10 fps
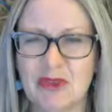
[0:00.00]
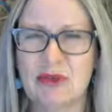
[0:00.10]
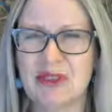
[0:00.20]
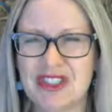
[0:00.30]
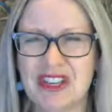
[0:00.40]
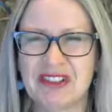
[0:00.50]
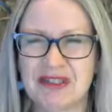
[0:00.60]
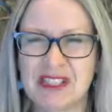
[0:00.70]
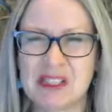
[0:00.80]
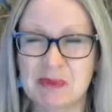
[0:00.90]
will be,
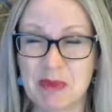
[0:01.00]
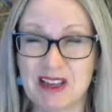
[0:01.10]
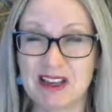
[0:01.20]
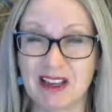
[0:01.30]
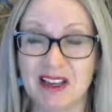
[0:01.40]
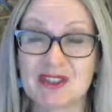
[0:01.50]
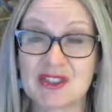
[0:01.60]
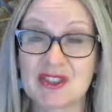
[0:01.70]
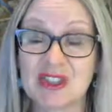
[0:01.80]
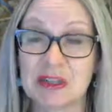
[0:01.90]
generally speaking,
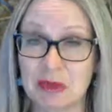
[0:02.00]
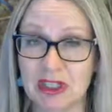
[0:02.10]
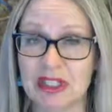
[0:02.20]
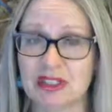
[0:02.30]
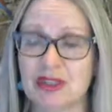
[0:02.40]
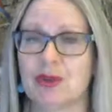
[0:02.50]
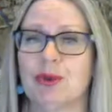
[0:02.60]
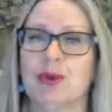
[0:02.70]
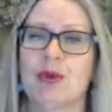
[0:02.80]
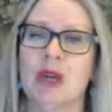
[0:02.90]
similar
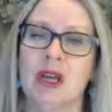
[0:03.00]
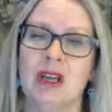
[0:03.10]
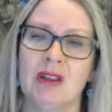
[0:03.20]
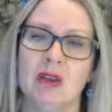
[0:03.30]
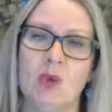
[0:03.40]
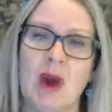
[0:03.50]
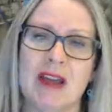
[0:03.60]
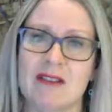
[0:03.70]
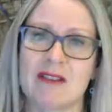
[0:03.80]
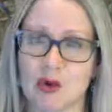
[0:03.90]
to the
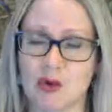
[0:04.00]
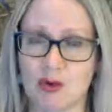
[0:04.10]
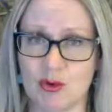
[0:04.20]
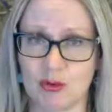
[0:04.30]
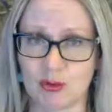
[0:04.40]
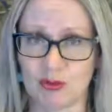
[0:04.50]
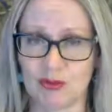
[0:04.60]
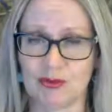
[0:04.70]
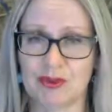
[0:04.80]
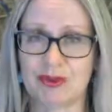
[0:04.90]
way that the court will
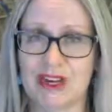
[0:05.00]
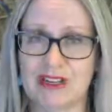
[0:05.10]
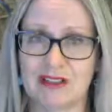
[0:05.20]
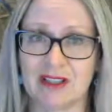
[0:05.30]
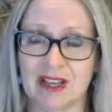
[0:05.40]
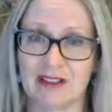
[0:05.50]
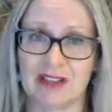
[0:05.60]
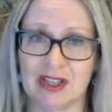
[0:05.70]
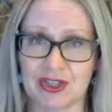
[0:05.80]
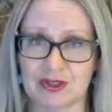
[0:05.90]
treat
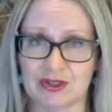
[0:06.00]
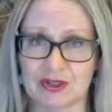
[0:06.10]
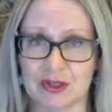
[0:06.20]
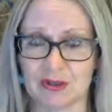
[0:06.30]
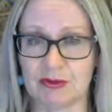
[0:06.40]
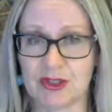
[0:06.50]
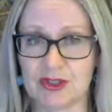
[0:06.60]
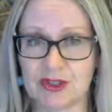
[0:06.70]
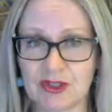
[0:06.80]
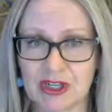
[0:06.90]
other issues of
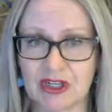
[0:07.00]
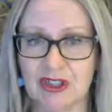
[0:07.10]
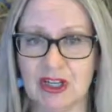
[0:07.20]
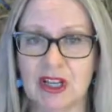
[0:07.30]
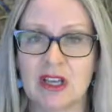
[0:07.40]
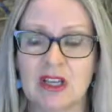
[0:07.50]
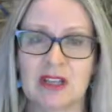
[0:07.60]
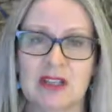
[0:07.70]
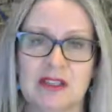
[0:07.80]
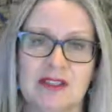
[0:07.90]
construction.
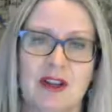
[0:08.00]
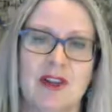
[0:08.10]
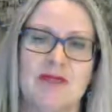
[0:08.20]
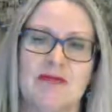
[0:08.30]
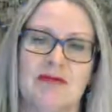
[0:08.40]
So